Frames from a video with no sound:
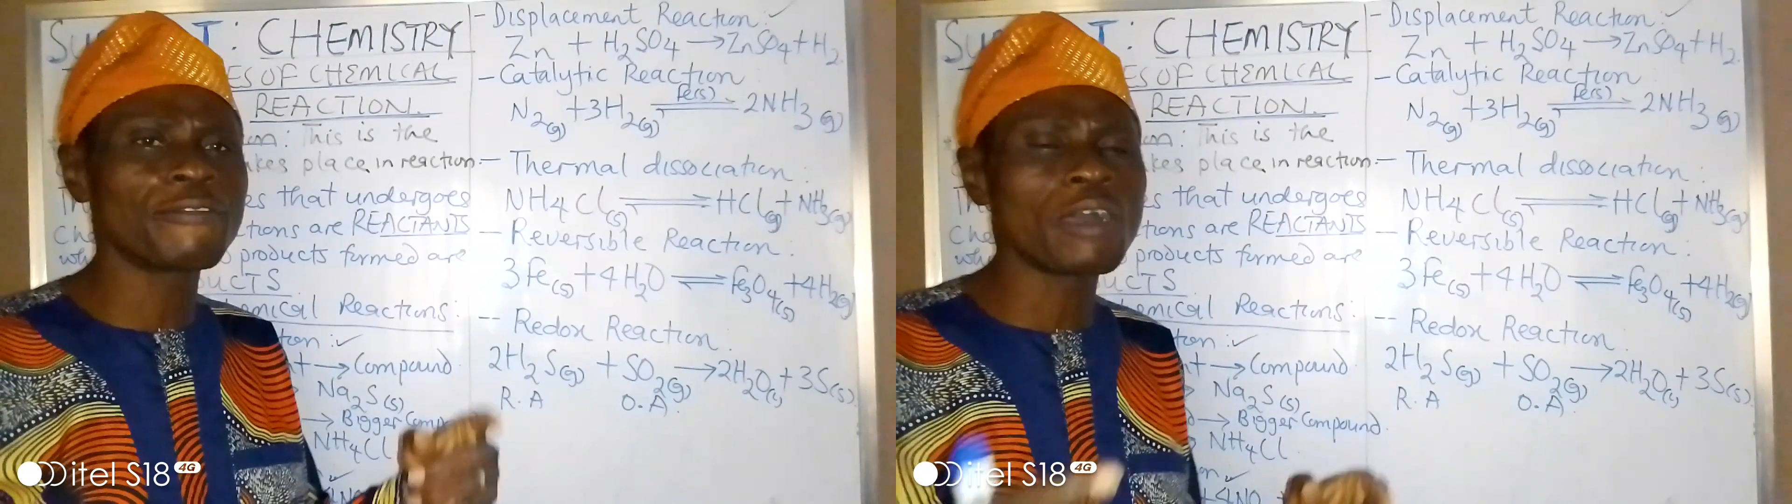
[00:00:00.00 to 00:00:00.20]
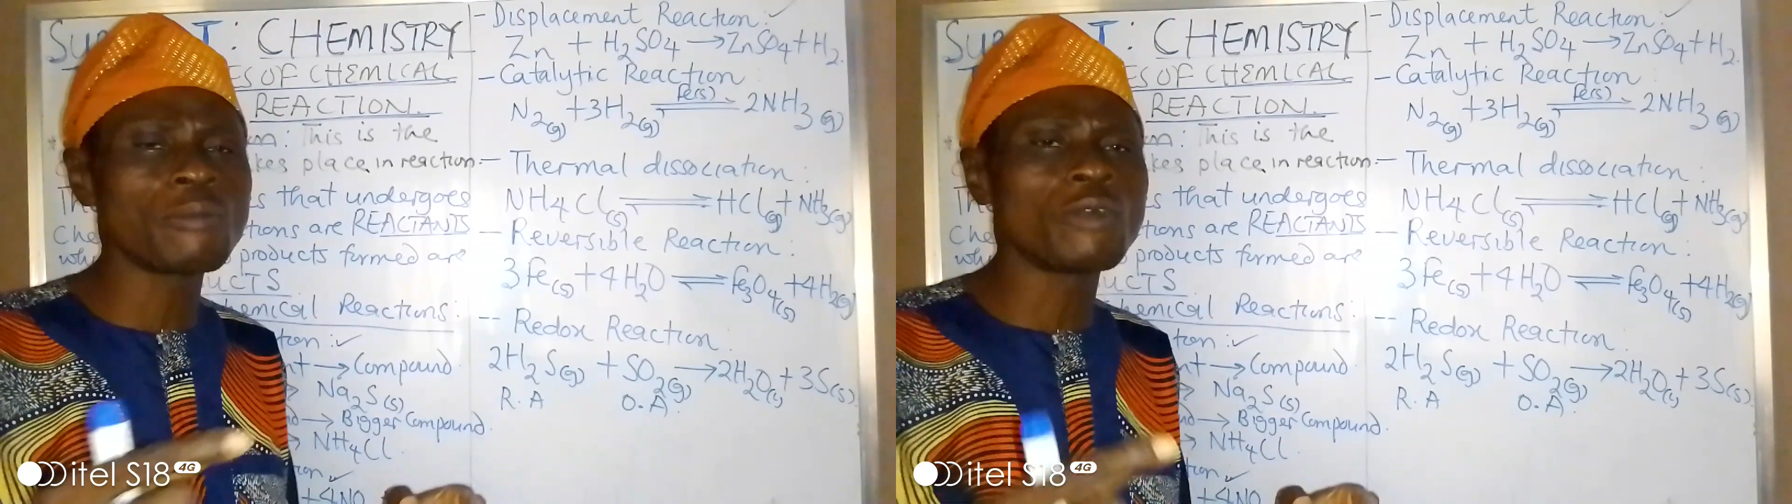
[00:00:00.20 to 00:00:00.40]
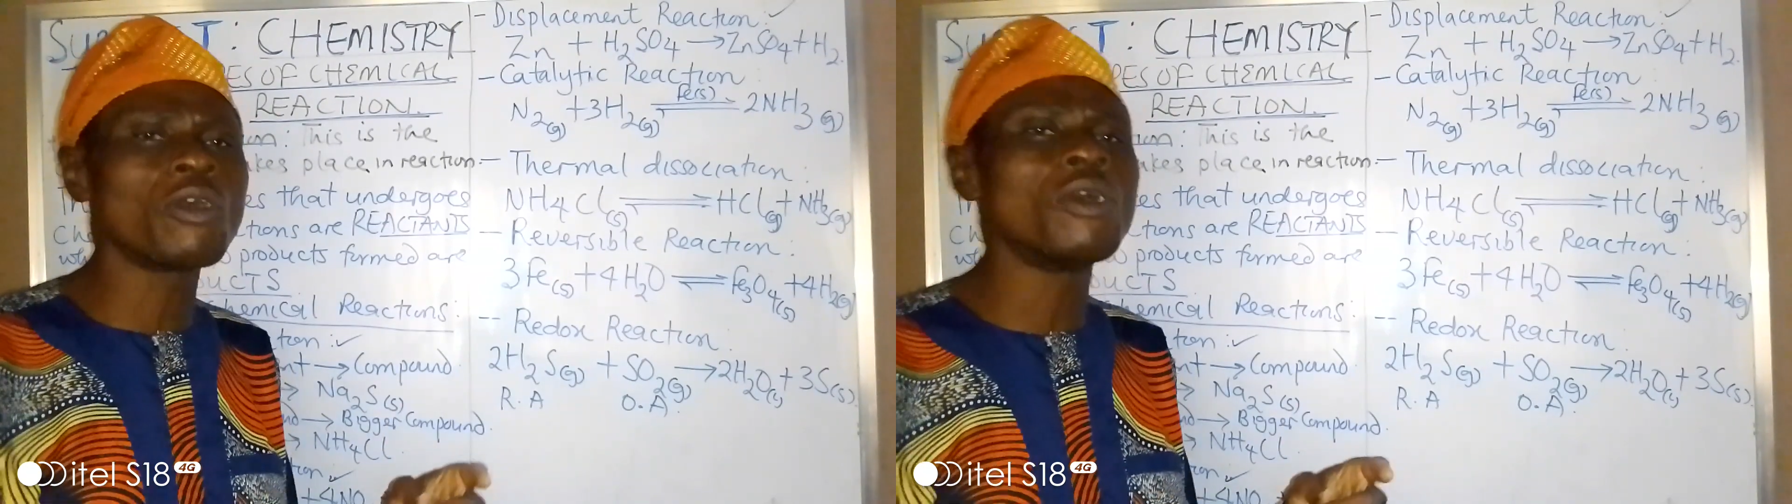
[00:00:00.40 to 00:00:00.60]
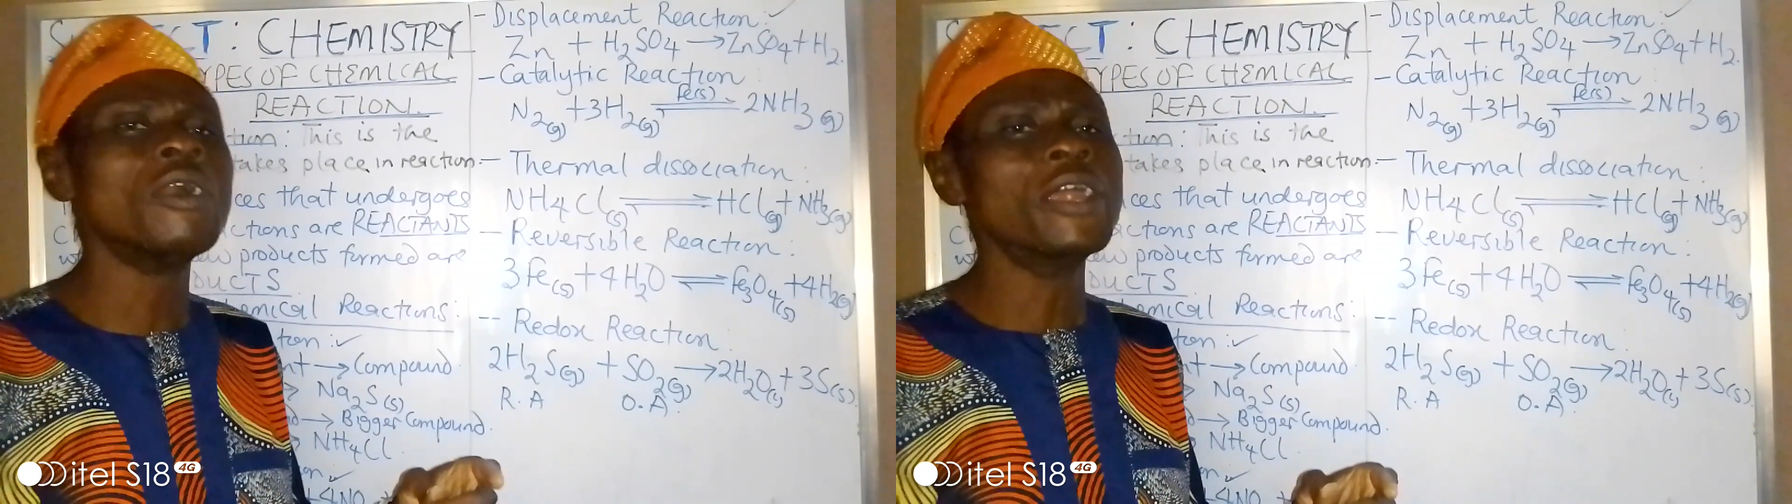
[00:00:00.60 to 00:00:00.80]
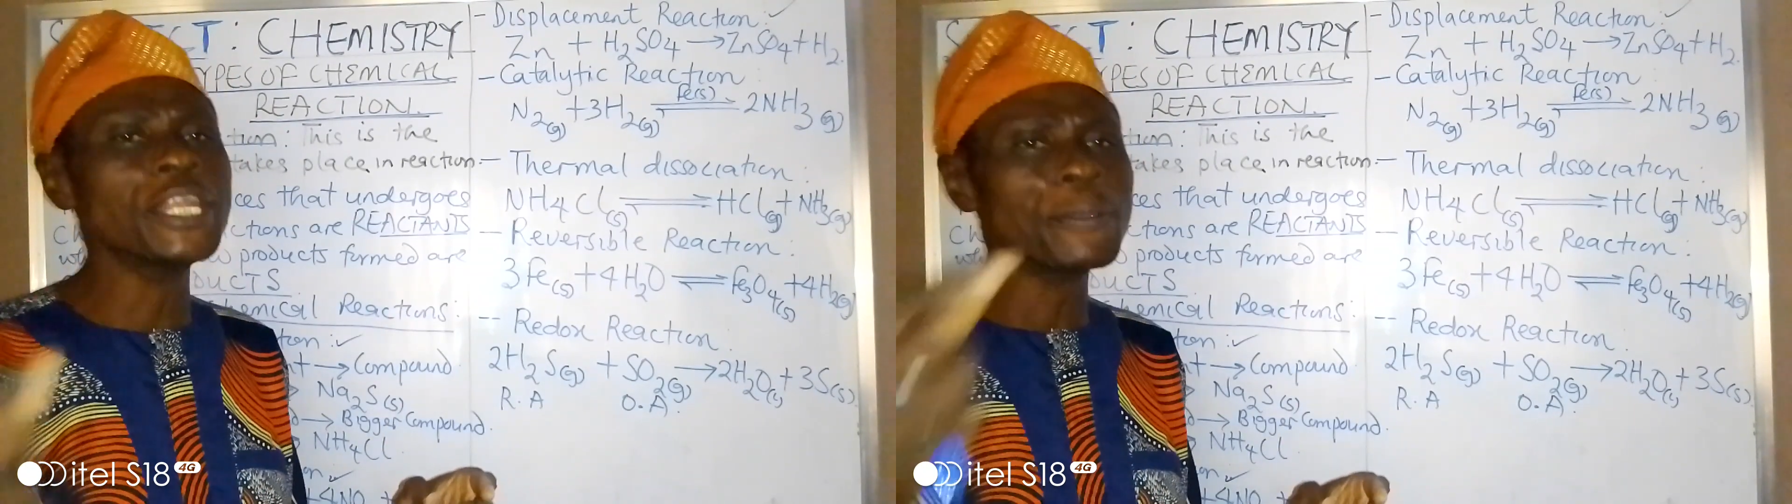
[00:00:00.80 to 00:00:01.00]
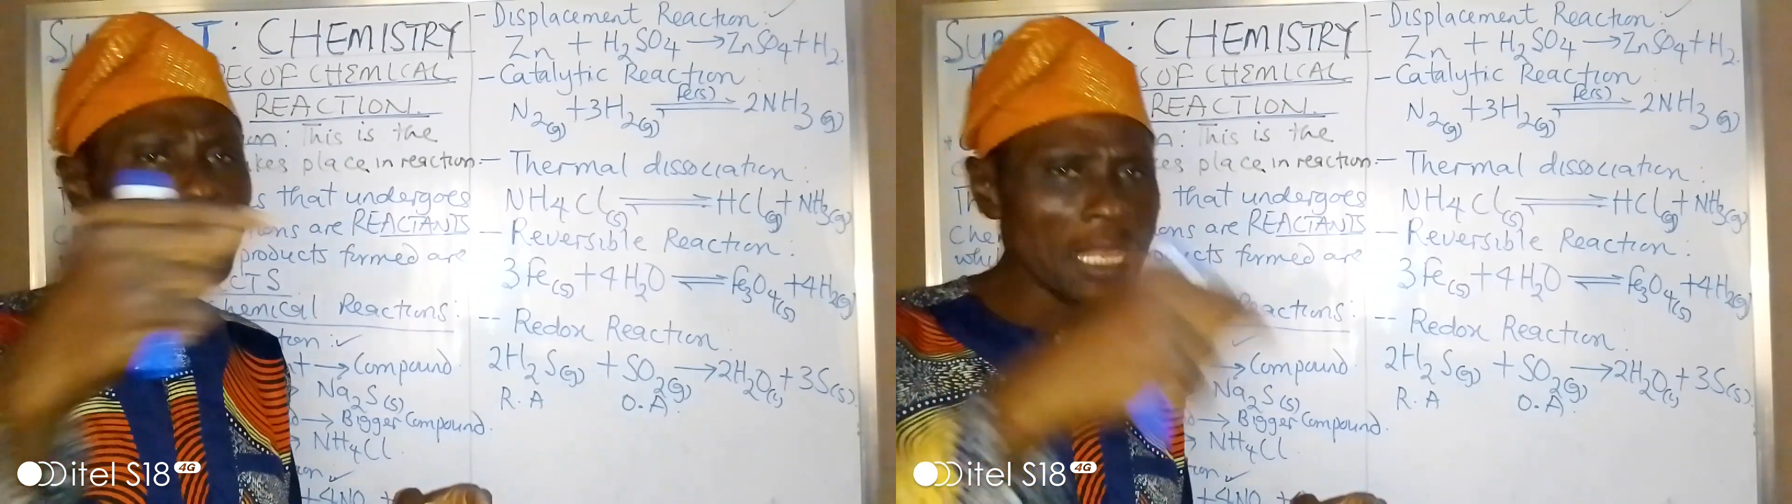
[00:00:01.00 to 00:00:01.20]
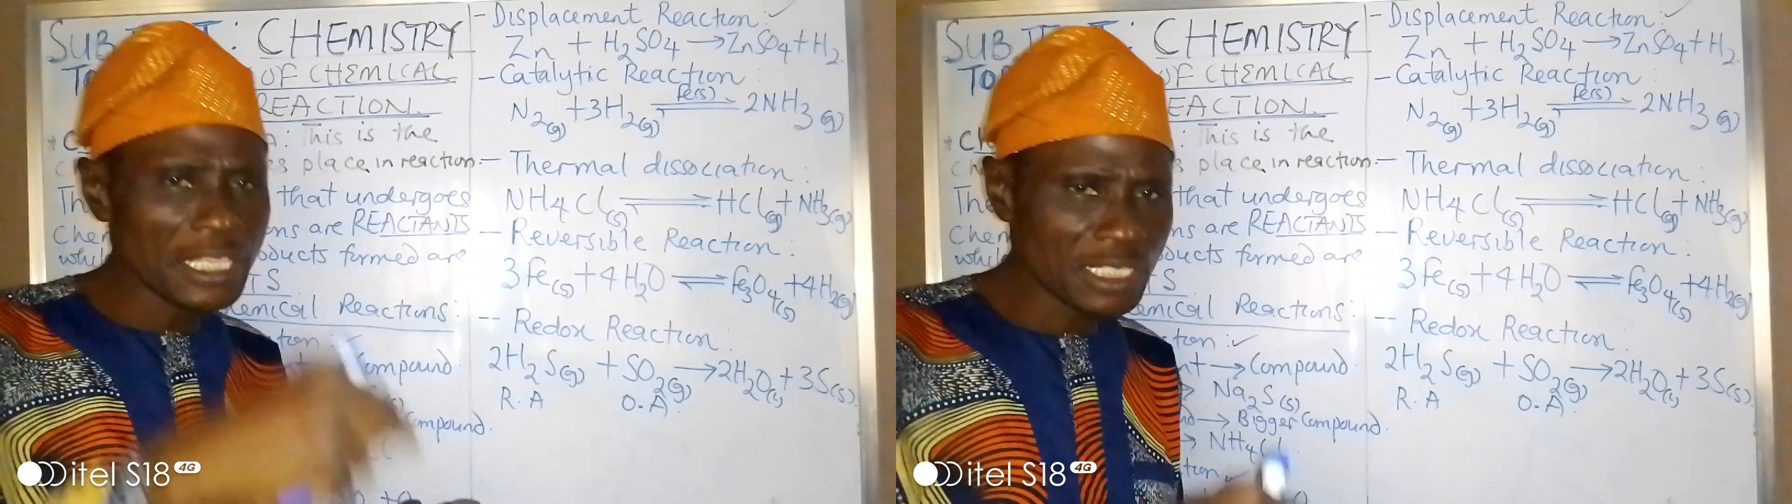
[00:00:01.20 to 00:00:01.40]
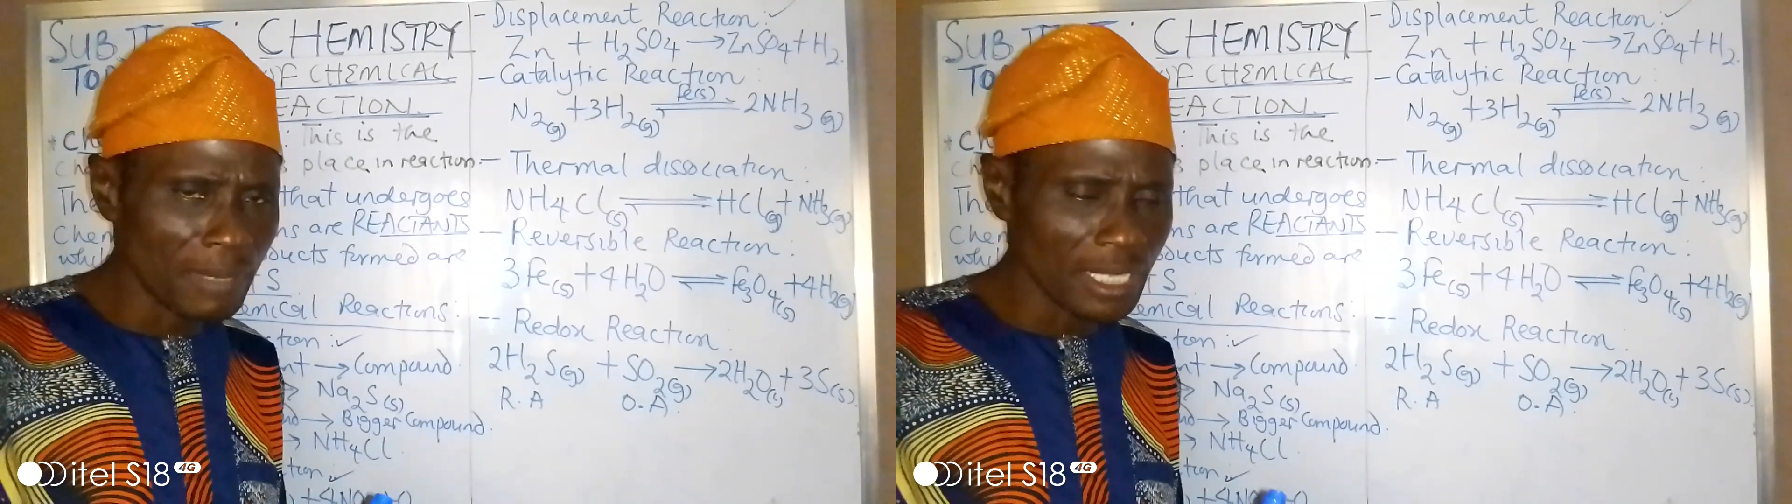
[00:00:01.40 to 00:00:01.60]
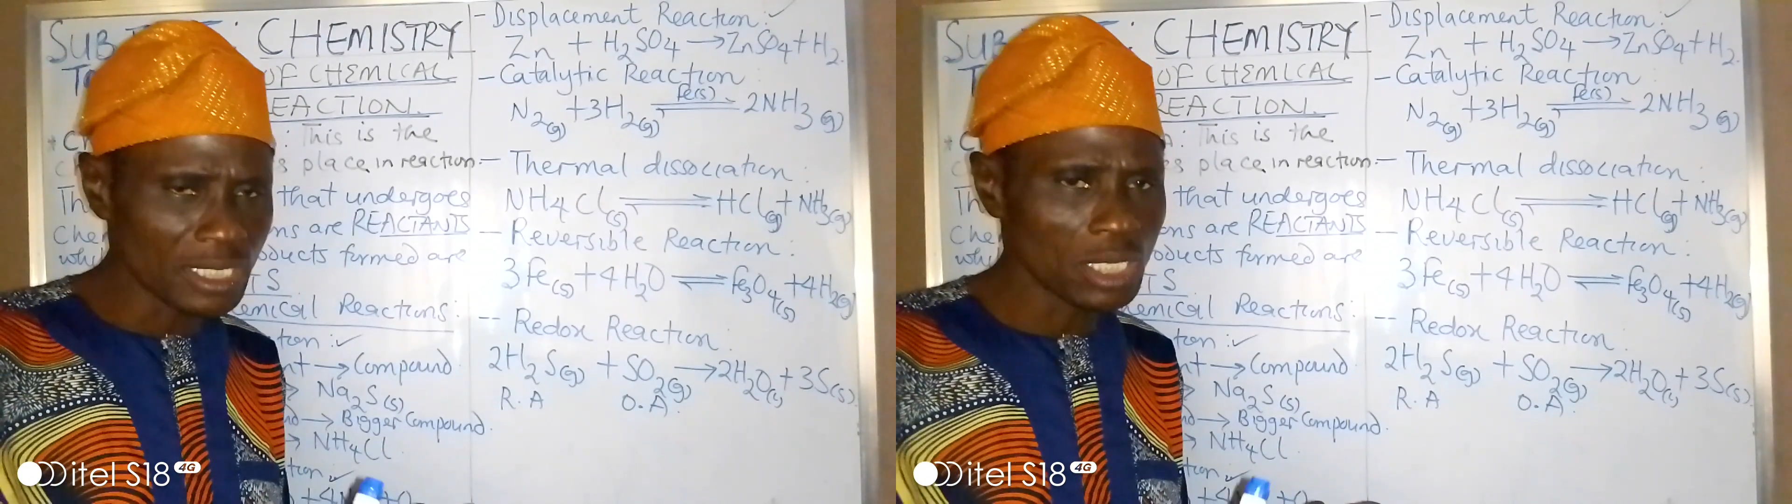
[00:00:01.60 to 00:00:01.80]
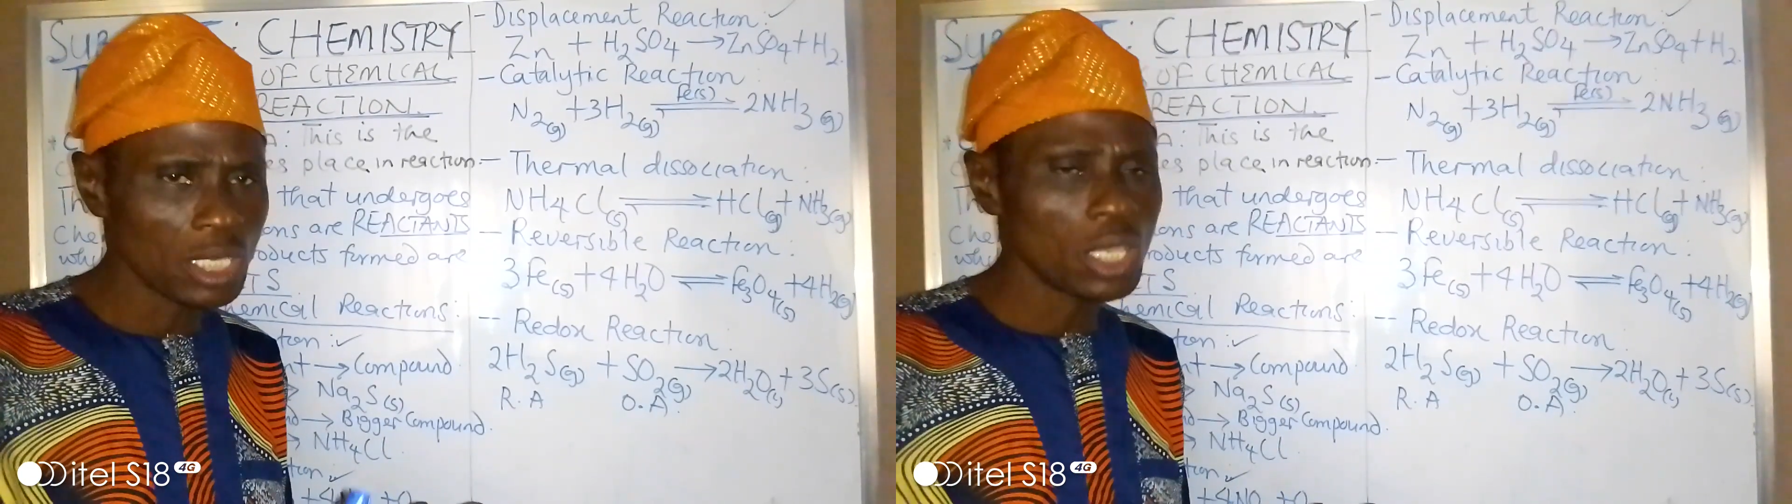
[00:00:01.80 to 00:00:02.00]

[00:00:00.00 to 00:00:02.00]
a form of a replacement